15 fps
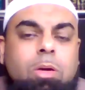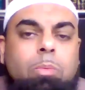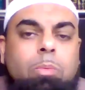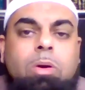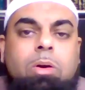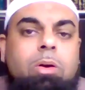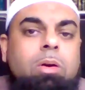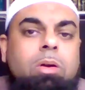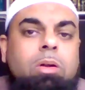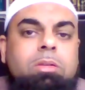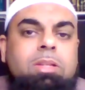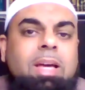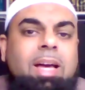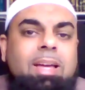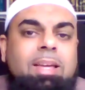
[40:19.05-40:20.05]
were
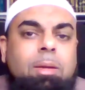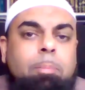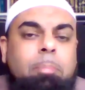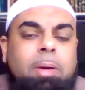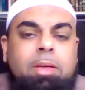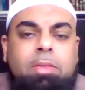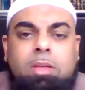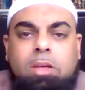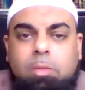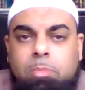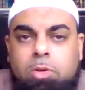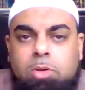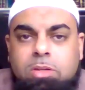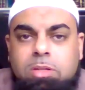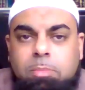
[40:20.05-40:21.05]
hurled at him by the
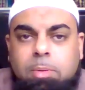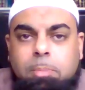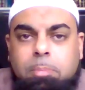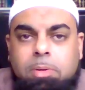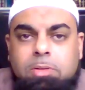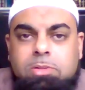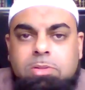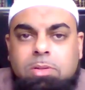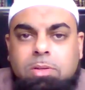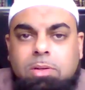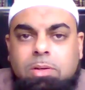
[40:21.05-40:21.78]
community members.